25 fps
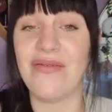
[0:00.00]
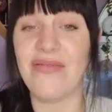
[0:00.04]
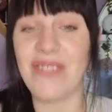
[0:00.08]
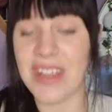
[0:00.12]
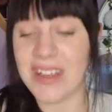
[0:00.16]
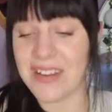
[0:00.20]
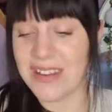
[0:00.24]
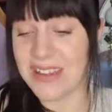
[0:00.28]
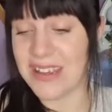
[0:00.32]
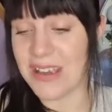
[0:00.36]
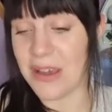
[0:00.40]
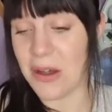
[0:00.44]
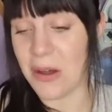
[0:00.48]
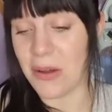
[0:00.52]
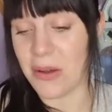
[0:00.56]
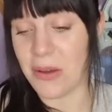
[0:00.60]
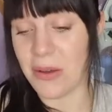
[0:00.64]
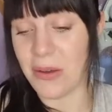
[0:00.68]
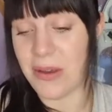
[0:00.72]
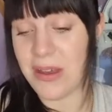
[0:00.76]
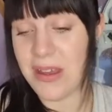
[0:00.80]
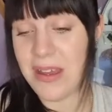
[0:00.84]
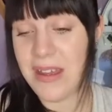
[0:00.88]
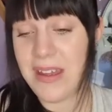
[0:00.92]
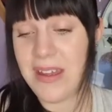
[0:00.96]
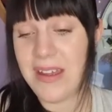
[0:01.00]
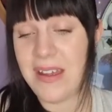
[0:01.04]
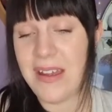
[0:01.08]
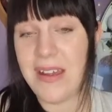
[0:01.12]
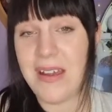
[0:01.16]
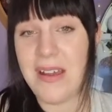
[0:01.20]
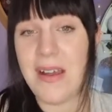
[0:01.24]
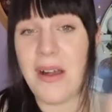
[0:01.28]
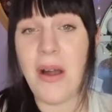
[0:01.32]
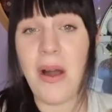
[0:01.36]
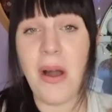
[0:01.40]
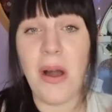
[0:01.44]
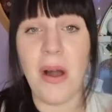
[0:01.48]
video.
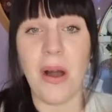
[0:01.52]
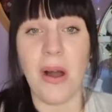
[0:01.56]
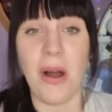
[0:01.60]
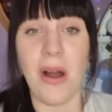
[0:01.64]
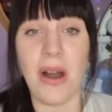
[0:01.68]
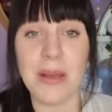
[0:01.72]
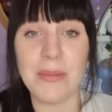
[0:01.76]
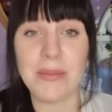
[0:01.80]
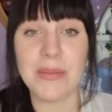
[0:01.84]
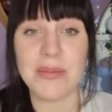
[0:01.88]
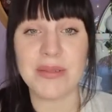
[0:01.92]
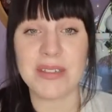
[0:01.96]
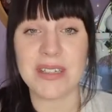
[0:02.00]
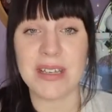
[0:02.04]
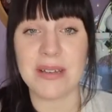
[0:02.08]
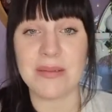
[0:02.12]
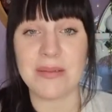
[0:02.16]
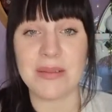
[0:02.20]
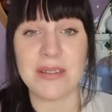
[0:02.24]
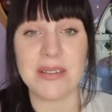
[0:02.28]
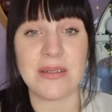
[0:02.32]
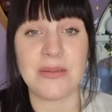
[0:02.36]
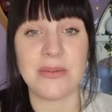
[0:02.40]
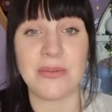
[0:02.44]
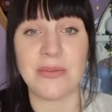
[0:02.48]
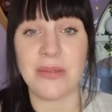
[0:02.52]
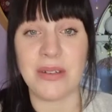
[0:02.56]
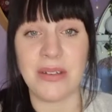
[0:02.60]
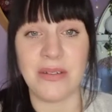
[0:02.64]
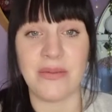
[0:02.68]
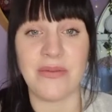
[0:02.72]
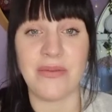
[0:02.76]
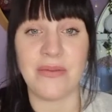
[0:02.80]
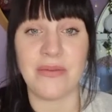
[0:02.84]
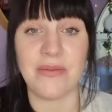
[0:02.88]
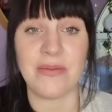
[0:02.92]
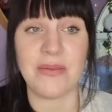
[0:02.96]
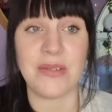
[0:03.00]
I'm obsessed with
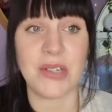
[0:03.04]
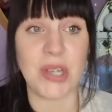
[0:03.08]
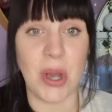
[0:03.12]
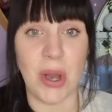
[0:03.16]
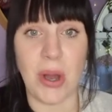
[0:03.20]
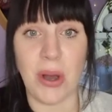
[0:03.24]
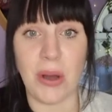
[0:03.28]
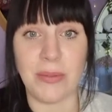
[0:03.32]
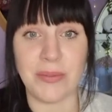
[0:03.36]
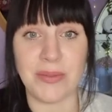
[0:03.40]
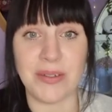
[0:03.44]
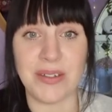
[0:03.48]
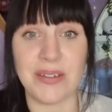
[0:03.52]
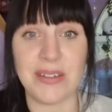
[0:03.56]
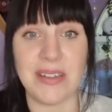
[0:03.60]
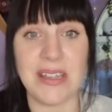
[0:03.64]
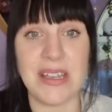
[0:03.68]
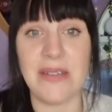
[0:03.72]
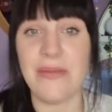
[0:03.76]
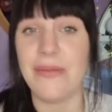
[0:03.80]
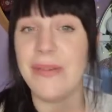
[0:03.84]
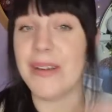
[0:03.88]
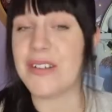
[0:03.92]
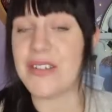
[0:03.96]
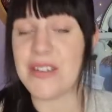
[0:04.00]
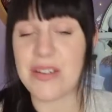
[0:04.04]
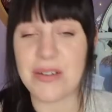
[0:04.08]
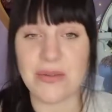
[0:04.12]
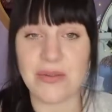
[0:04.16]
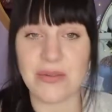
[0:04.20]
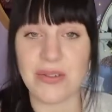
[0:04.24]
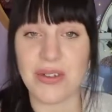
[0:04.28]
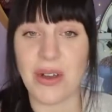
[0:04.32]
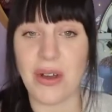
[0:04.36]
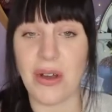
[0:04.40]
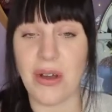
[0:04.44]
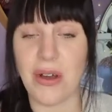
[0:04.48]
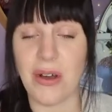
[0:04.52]
Charmed, the original
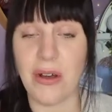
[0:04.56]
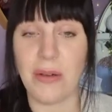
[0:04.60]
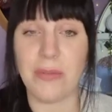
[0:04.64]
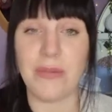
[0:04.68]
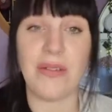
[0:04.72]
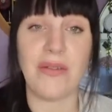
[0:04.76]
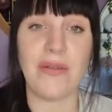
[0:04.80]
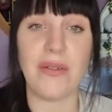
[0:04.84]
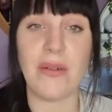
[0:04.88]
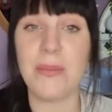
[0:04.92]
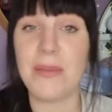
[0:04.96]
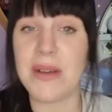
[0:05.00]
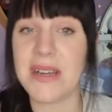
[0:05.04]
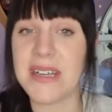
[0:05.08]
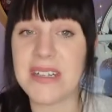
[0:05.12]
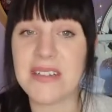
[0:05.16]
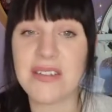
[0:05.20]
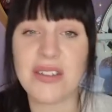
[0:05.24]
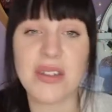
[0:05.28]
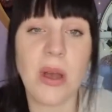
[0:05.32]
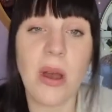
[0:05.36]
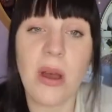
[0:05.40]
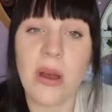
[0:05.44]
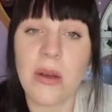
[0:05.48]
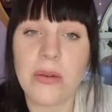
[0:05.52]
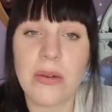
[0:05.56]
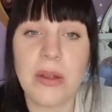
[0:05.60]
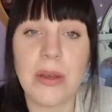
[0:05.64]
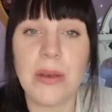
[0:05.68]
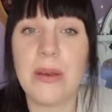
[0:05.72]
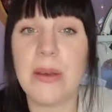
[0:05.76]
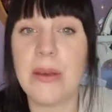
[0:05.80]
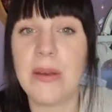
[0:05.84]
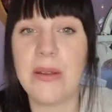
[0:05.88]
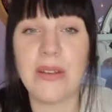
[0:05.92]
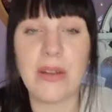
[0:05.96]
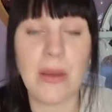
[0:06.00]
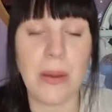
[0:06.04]
Charmed from my
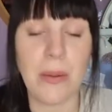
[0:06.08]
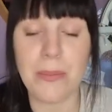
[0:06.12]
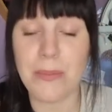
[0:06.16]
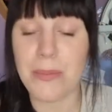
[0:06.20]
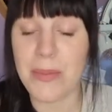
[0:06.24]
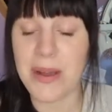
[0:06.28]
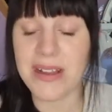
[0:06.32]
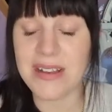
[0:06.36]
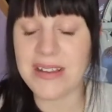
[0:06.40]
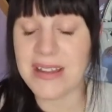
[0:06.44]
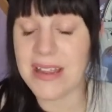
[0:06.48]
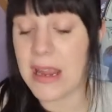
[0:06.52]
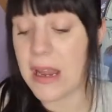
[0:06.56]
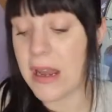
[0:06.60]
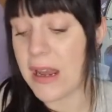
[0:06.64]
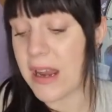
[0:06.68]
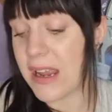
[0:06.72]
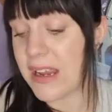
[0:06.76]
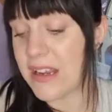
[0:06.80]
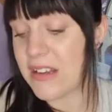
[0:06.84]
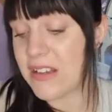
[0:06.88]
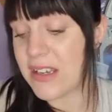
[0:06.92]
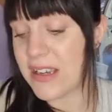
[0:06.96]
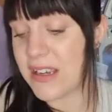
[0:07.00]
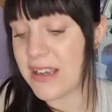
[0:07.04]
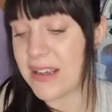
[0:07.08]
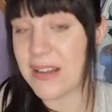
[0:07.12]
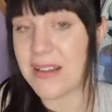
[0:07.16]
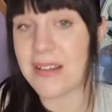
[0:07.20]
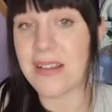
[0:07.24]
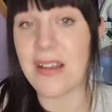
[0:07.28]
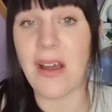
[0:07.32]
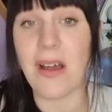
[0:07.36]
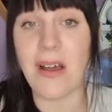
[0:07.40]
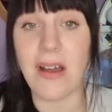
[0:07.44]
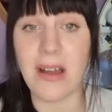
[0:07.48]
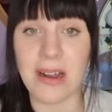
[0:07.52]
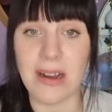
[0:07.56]
childhood, my teenage years.
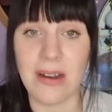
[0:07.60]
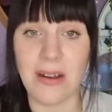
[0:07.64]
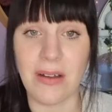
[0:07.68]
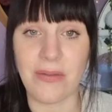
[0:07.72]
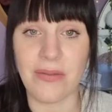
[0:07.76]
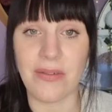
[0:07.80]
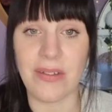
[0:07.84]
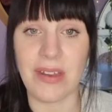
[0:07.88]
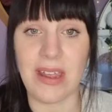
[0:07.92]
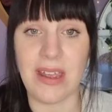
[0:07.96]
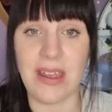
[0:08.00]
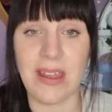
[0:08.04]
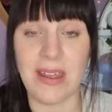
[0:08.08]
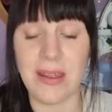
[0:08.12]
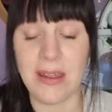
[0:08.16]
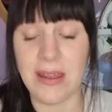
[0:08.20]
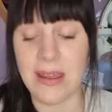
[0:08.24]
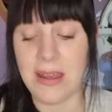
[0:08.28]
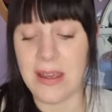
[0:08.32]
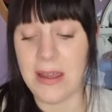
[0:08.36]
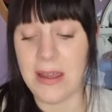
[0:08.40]
I loved it.